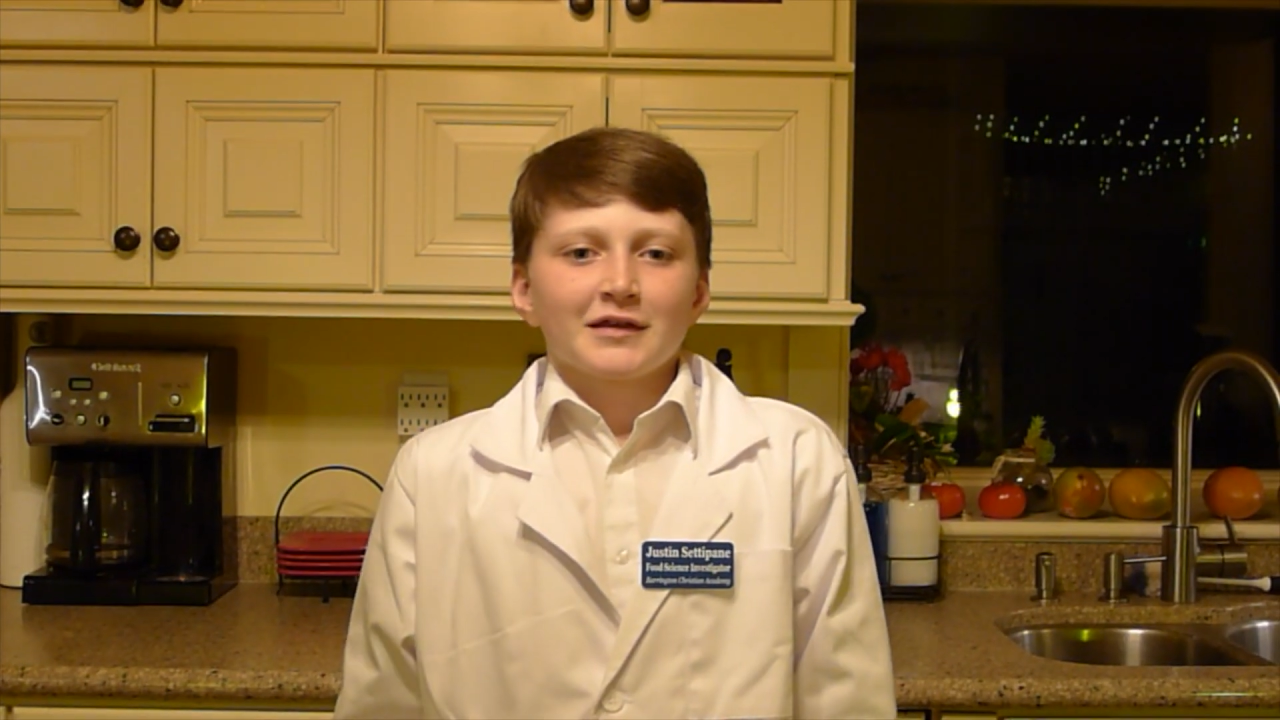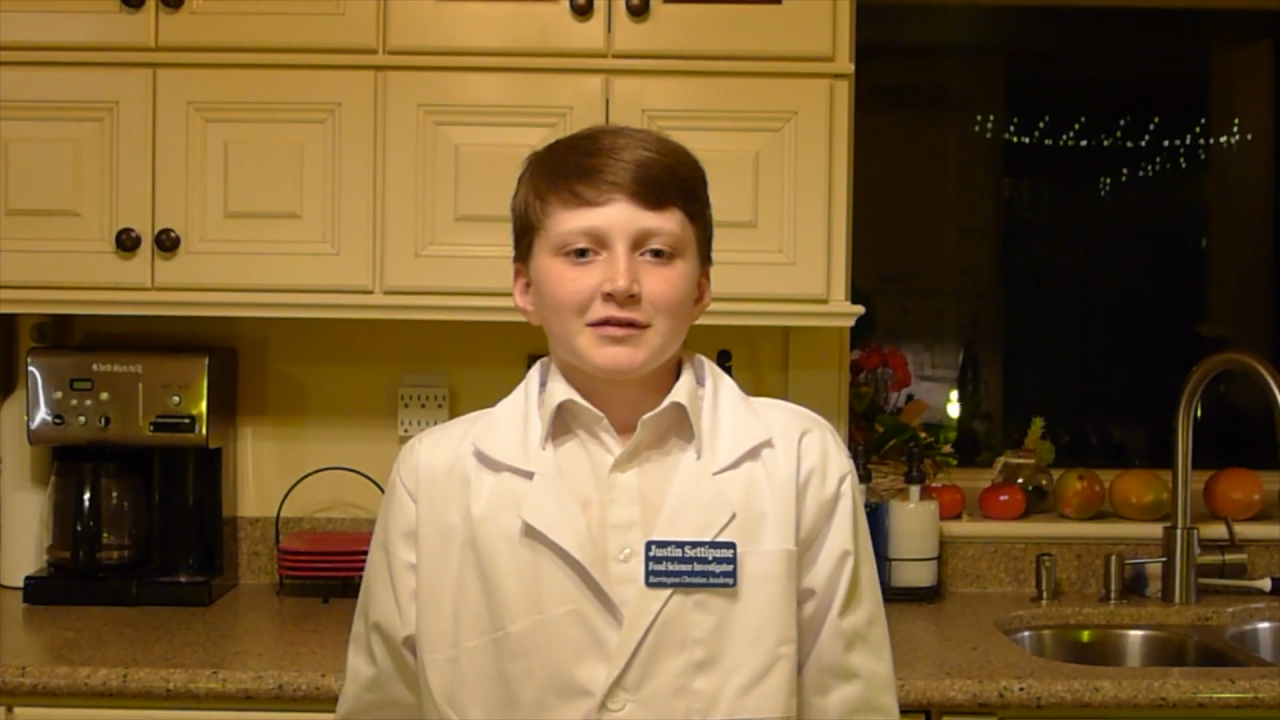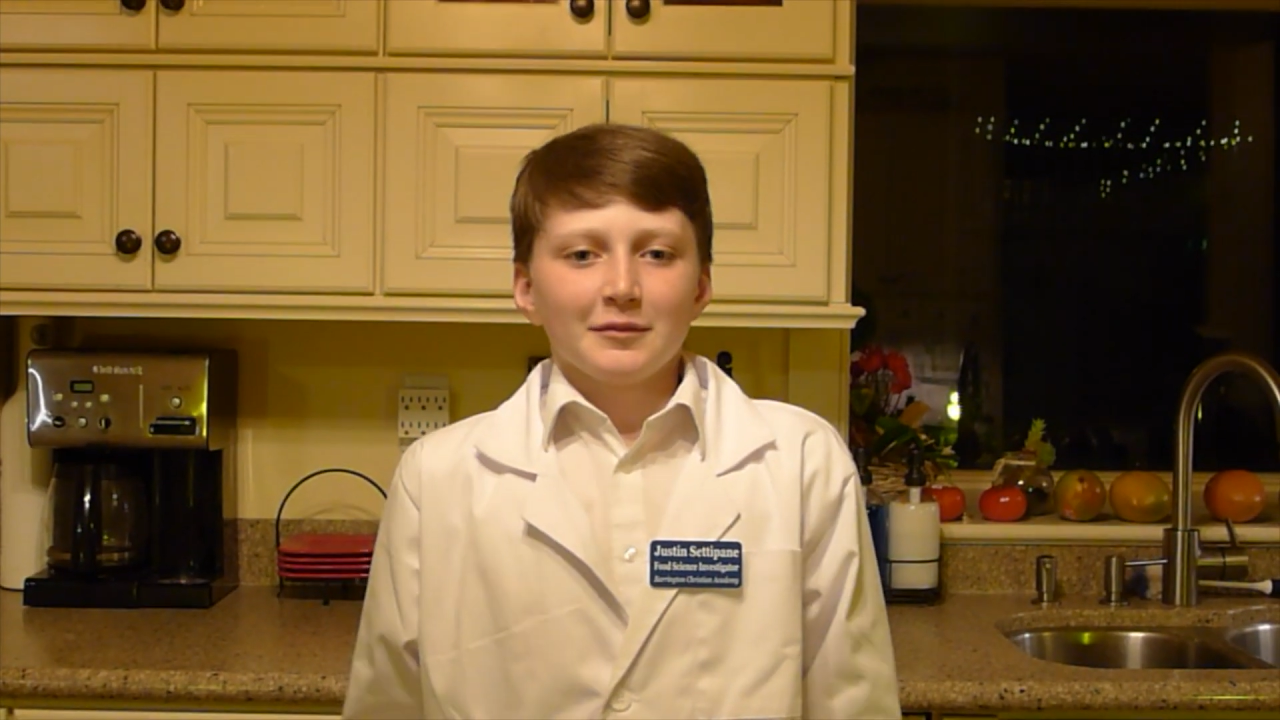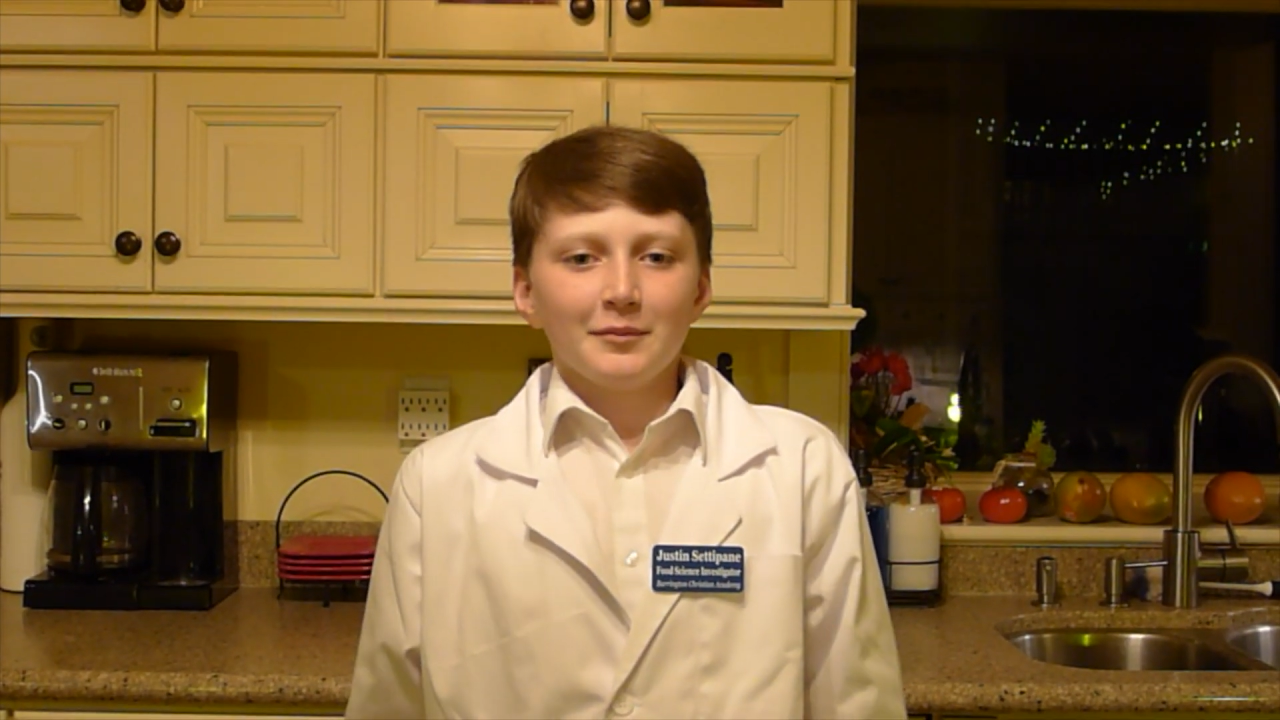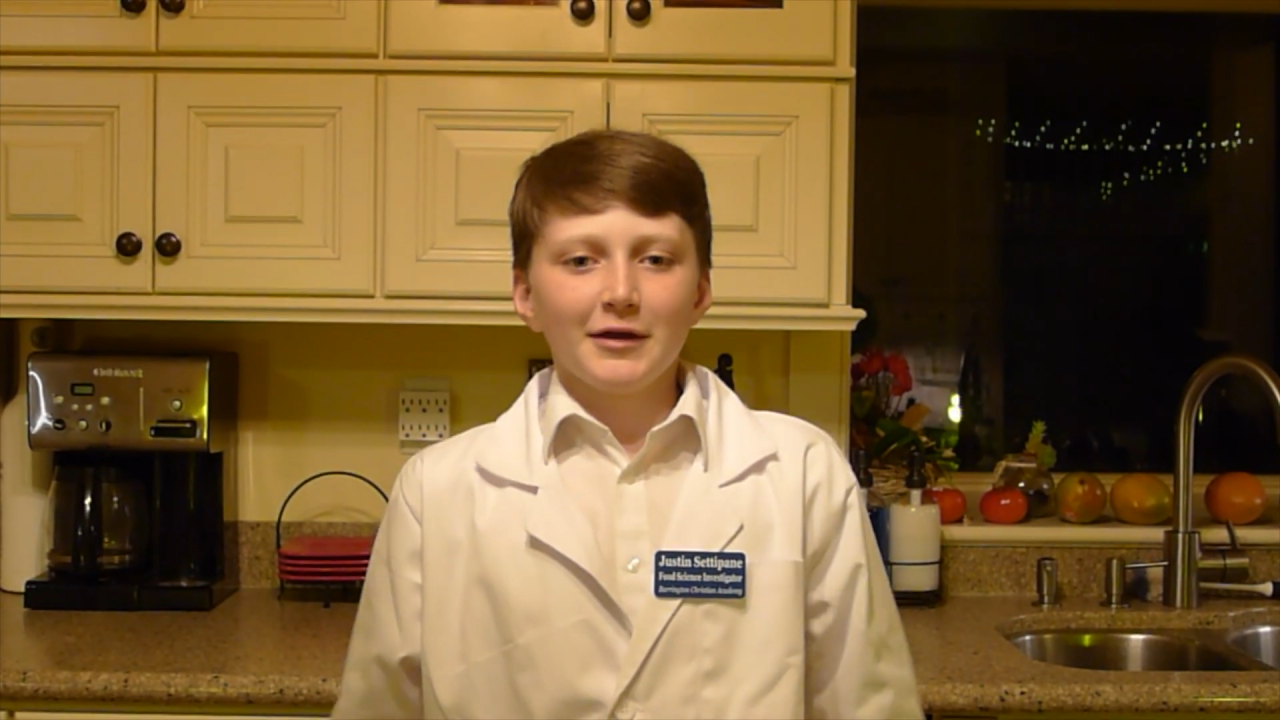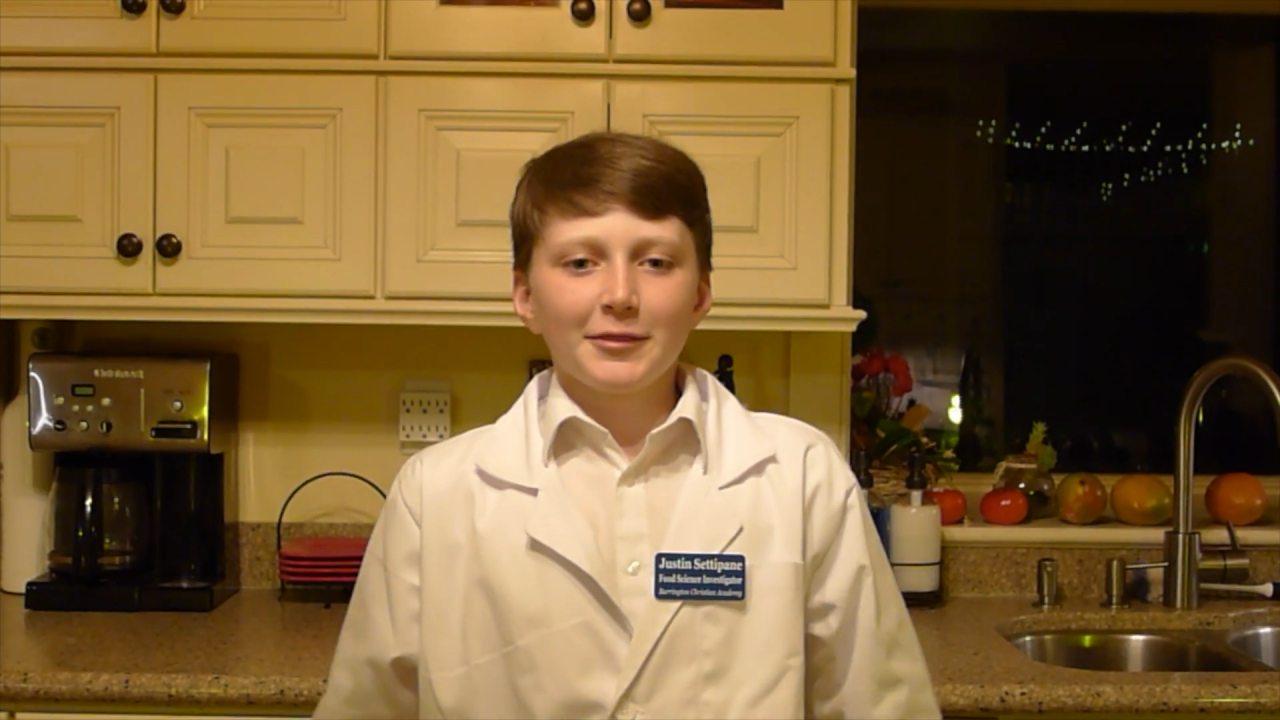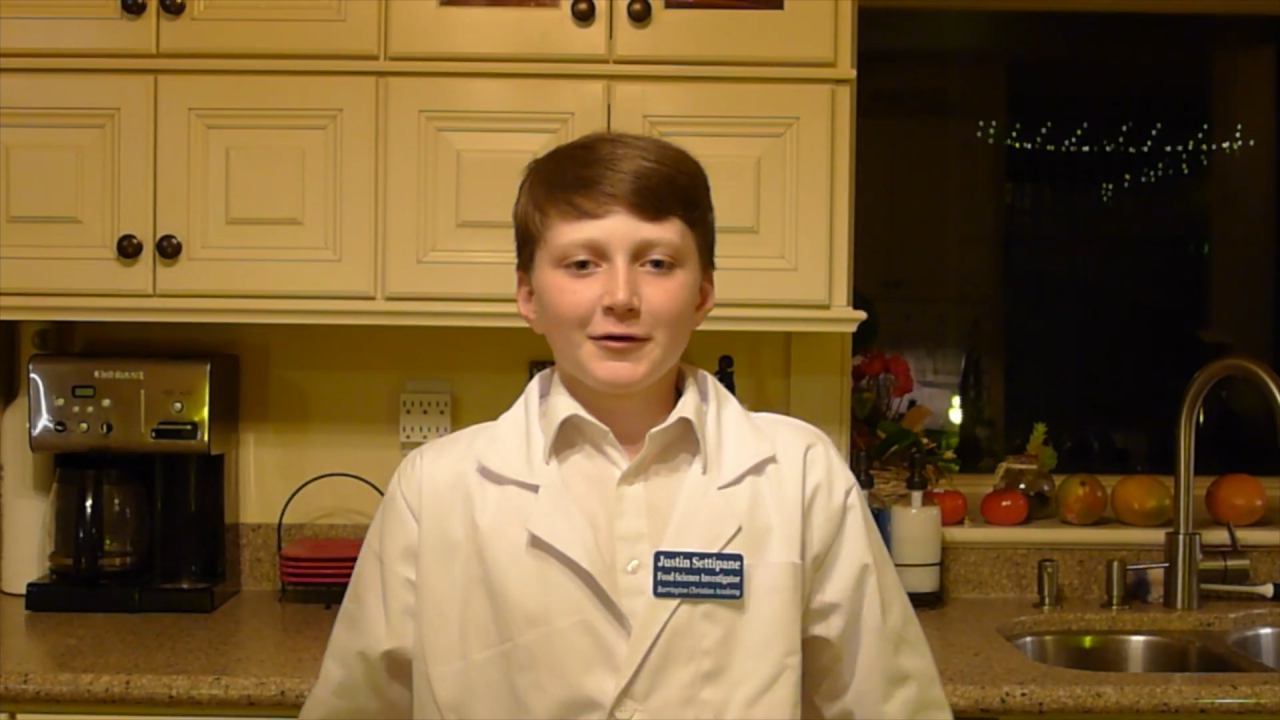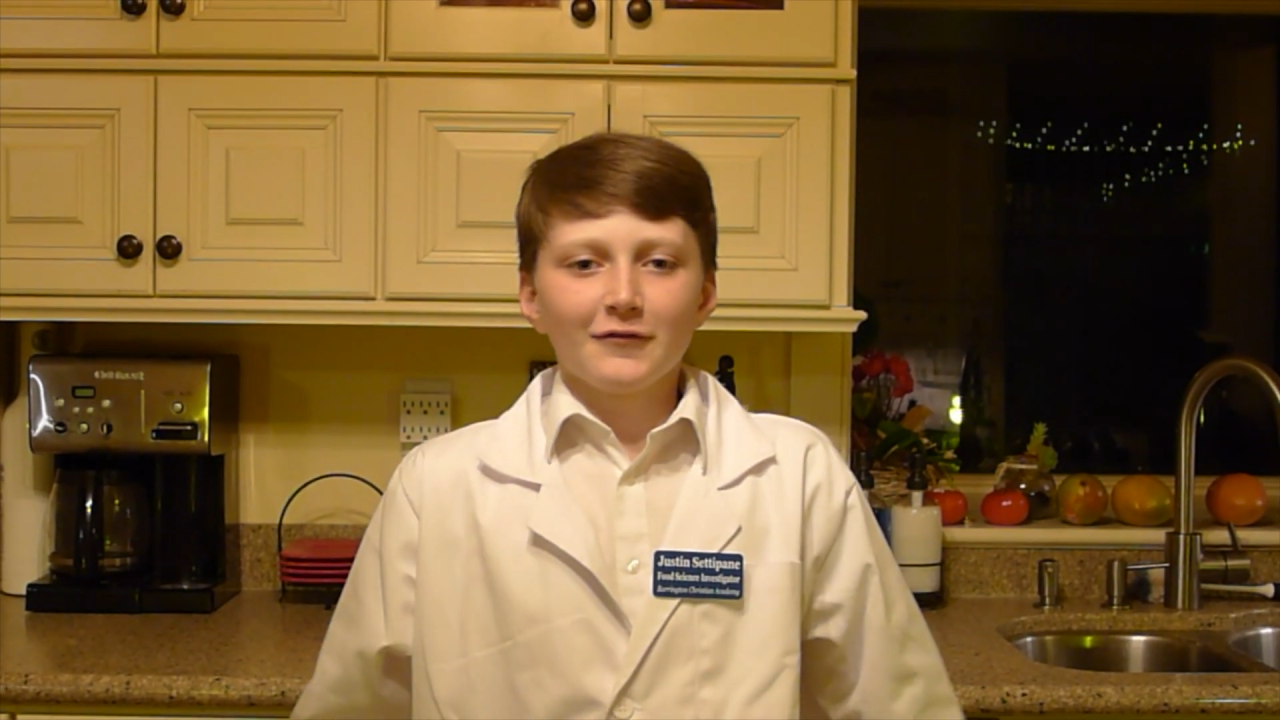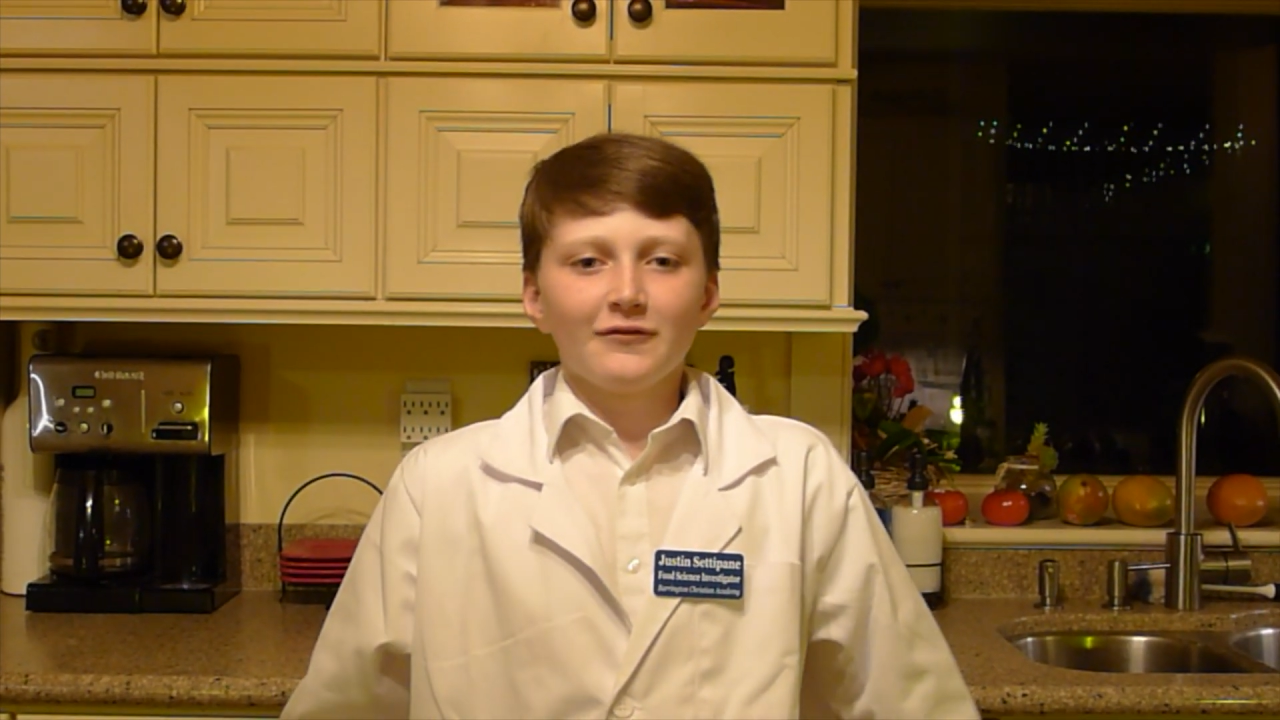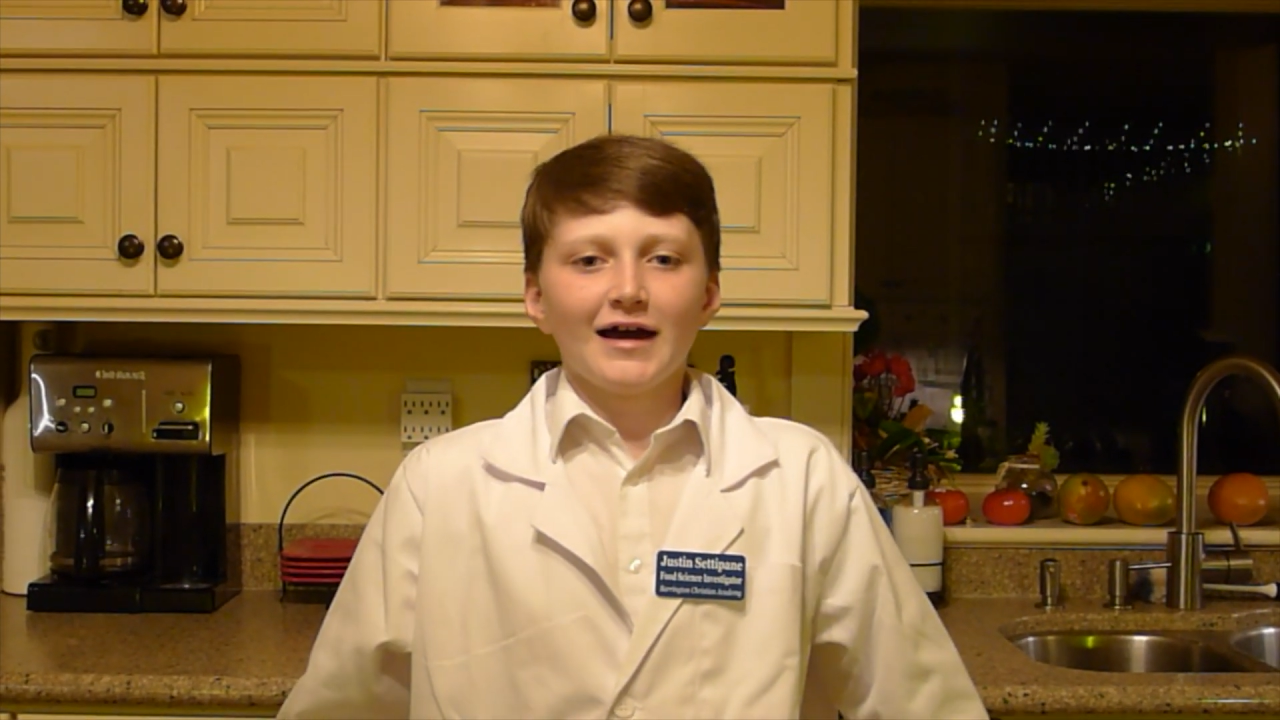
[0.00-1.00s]
The myth
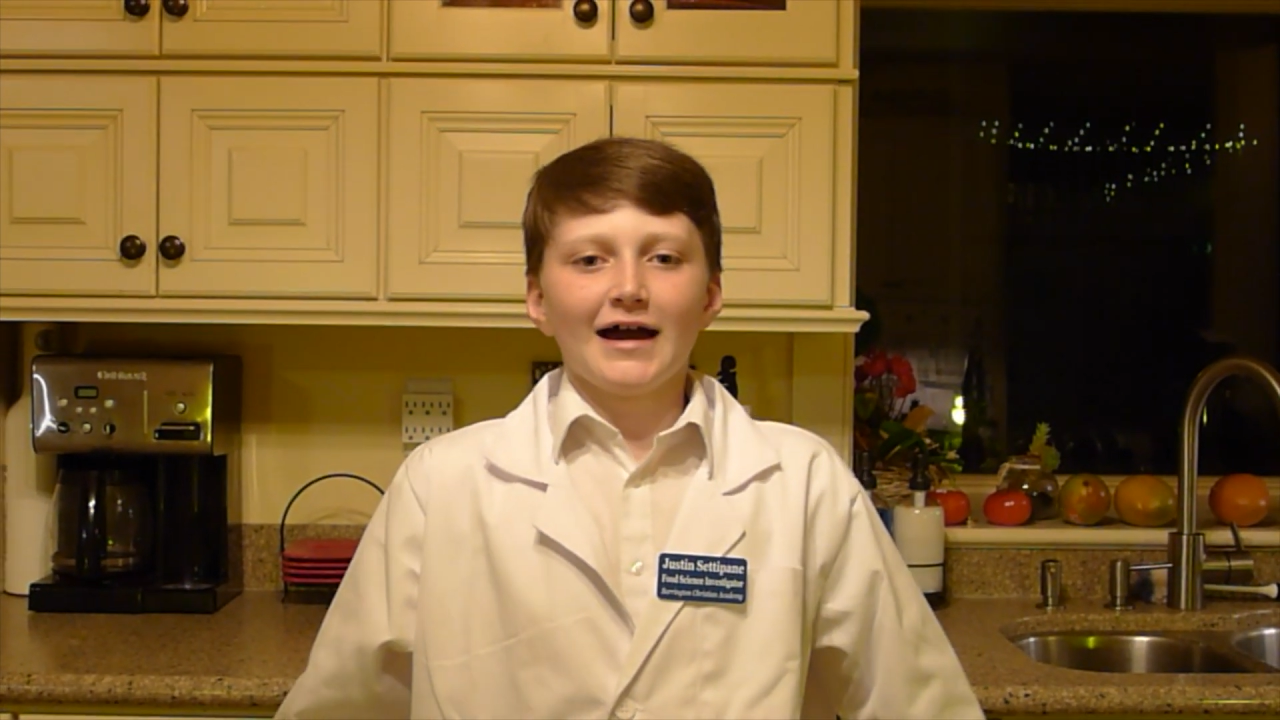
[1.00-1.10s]
of